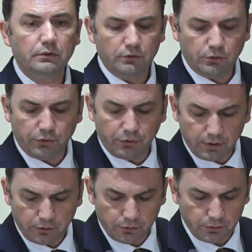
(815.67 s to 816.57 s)
to
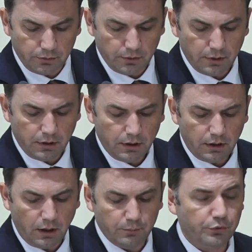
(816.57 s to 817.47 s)
think through
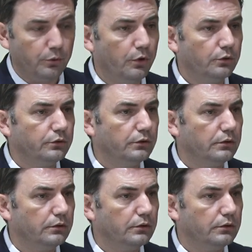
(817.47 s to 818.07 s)
and promote